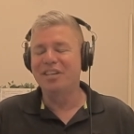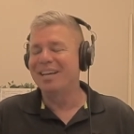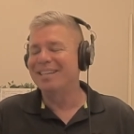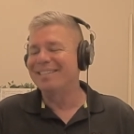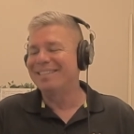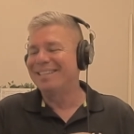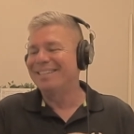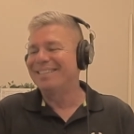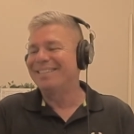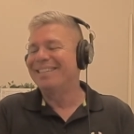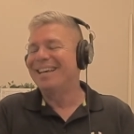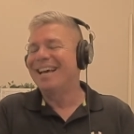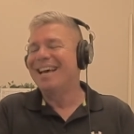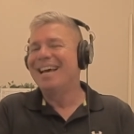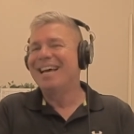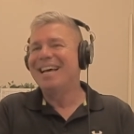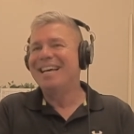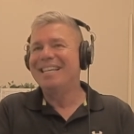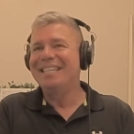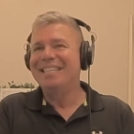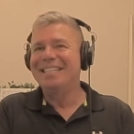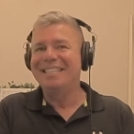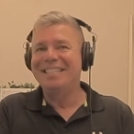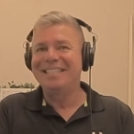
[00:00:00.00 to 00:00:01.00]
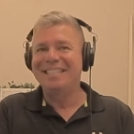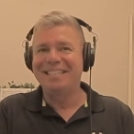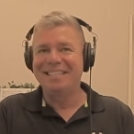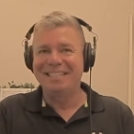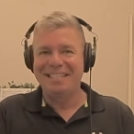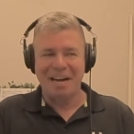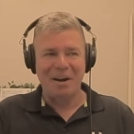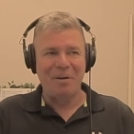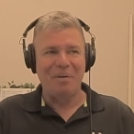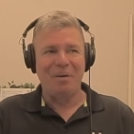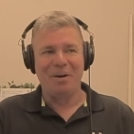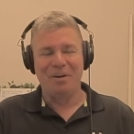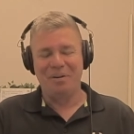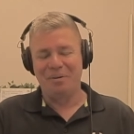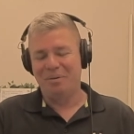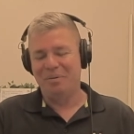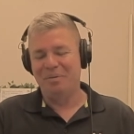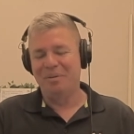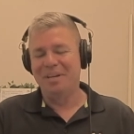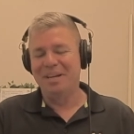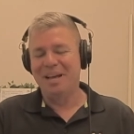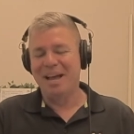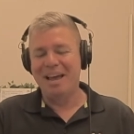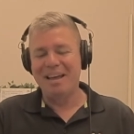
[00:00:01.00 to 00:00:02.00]
He has this
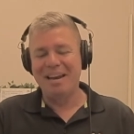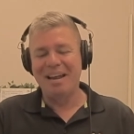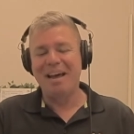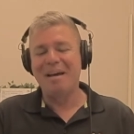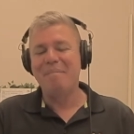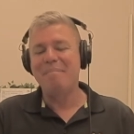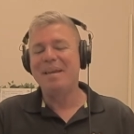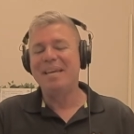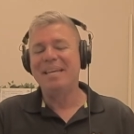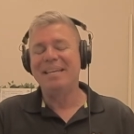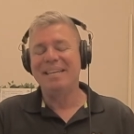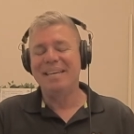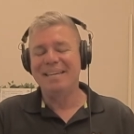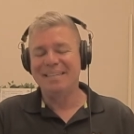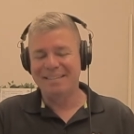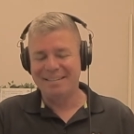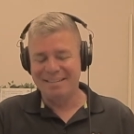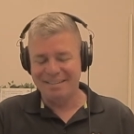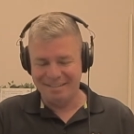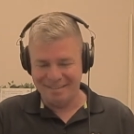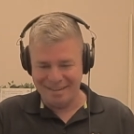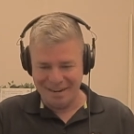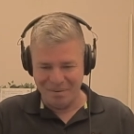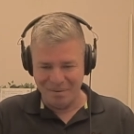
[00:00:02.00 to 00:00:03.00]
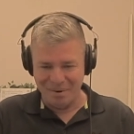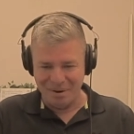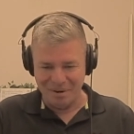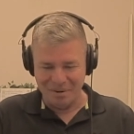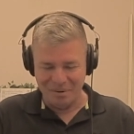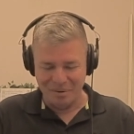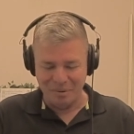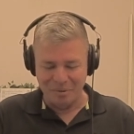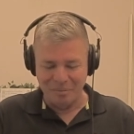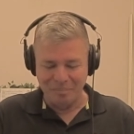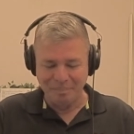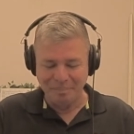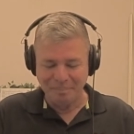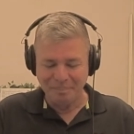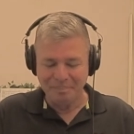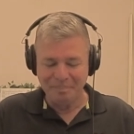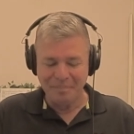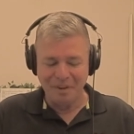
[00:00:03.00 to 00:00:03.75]
hysterical, and I mean hysterical,